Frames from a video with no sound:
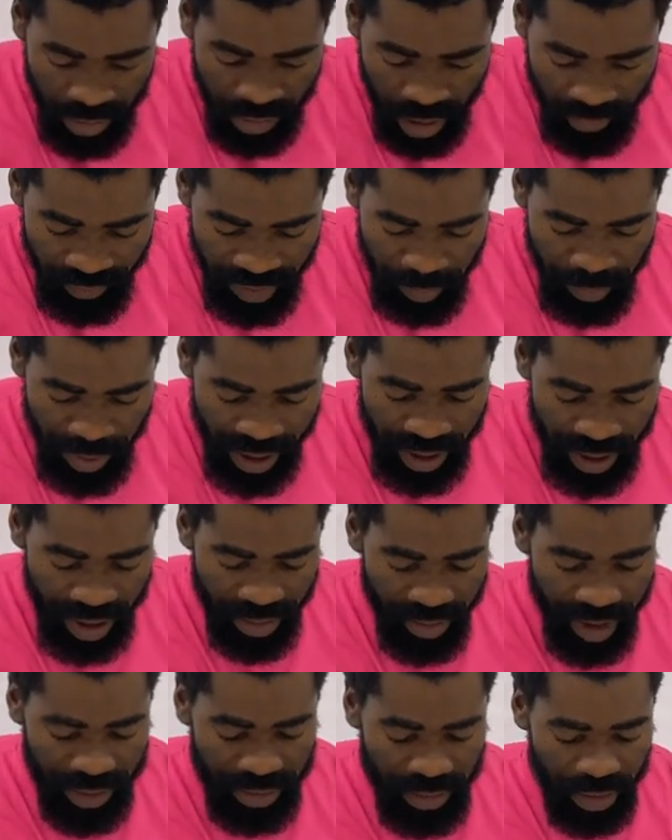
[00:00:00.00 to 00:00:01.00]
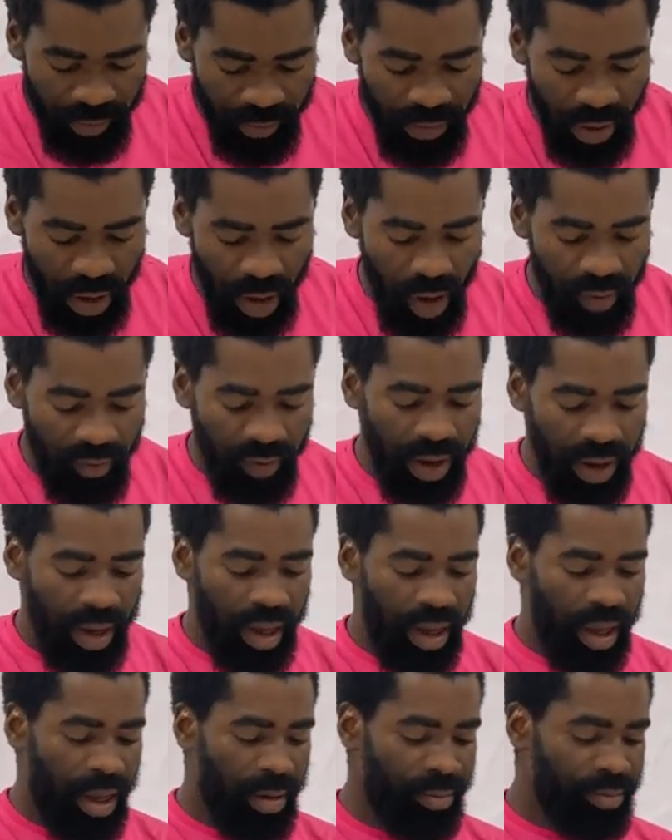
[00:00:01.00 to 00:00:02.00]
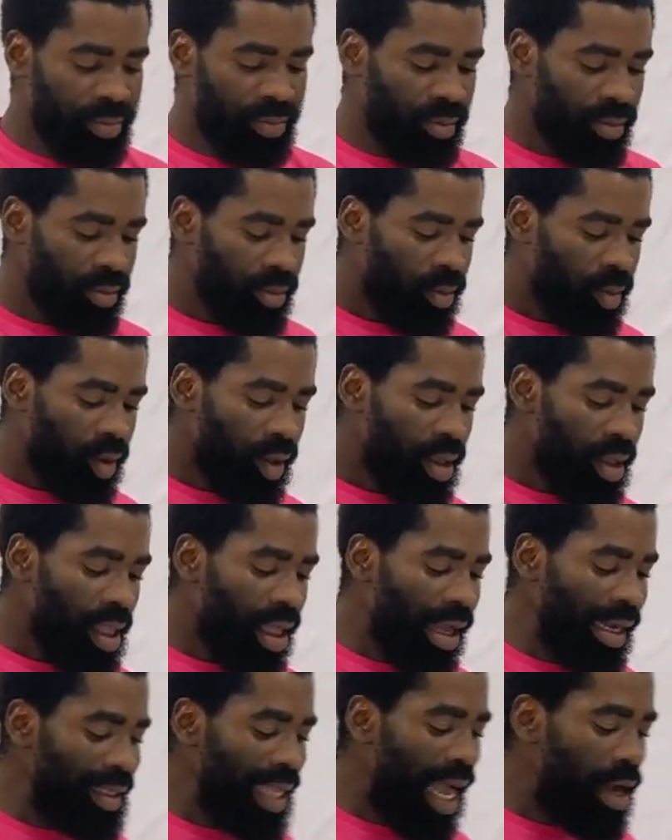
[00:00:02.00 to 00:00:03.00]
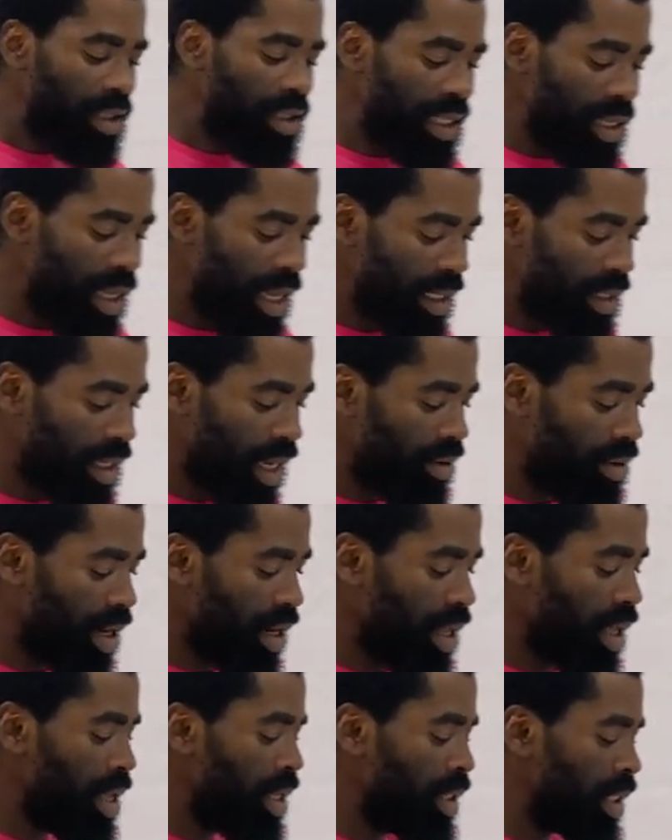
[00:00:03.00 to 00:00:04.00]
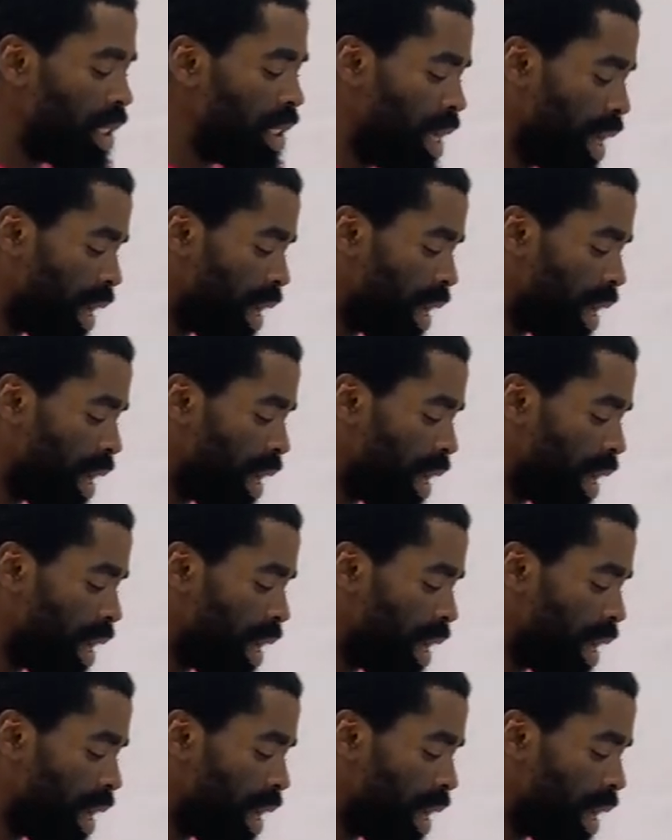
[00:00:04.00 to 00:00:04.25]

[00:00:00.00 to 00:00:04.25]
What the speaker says: Kofi paid a rent of 1,800 each